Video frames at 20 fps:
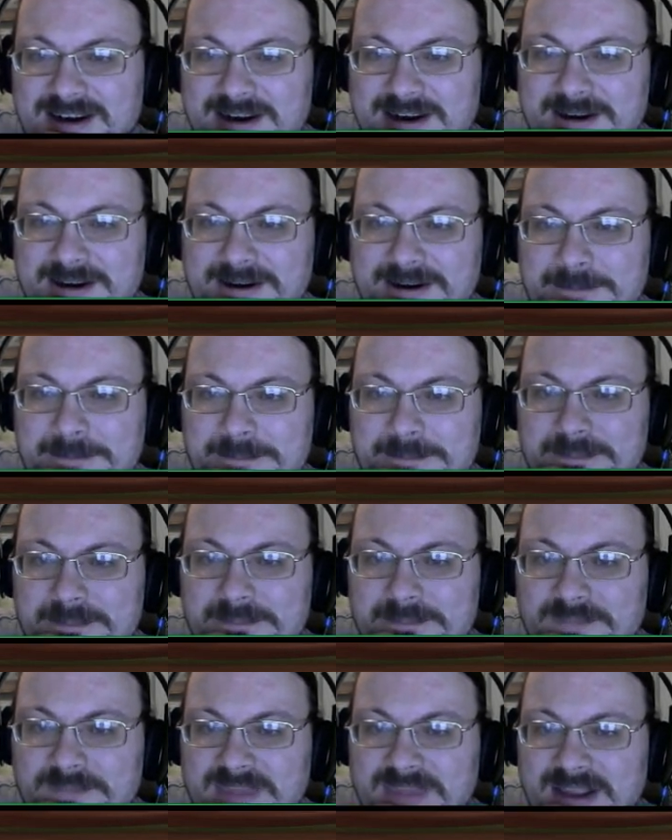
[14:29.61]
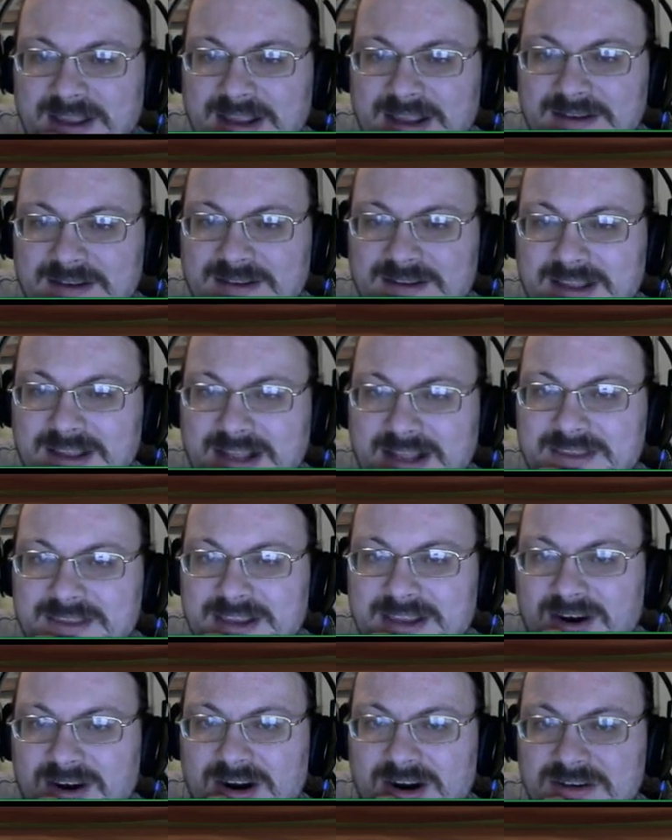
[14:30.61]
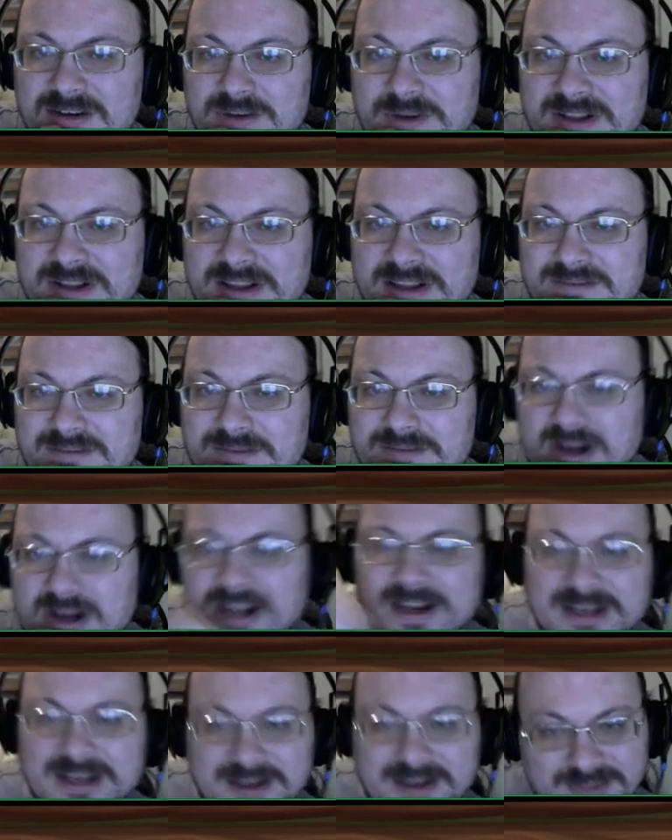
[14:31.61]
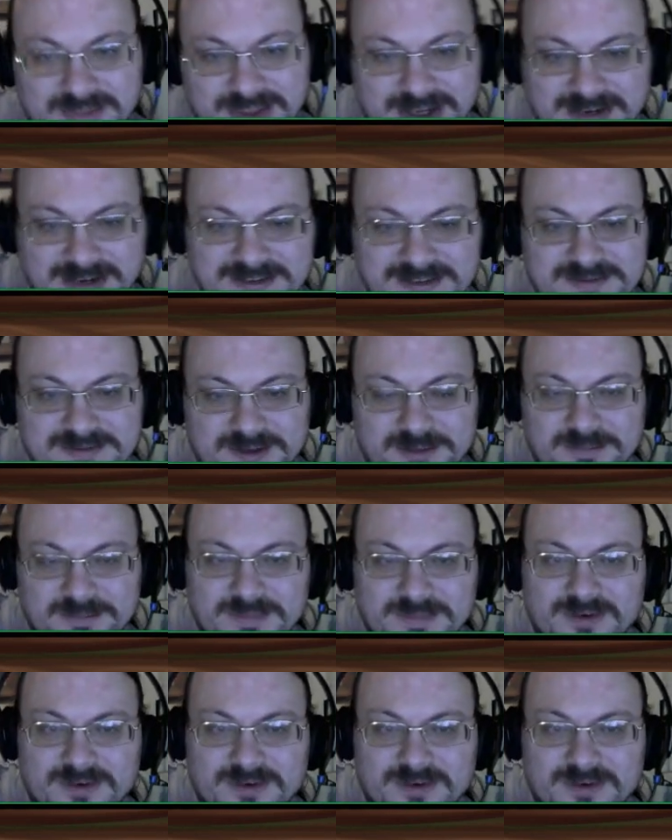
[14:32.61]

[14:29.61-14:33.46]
Huh. And they are doing like a variety of things from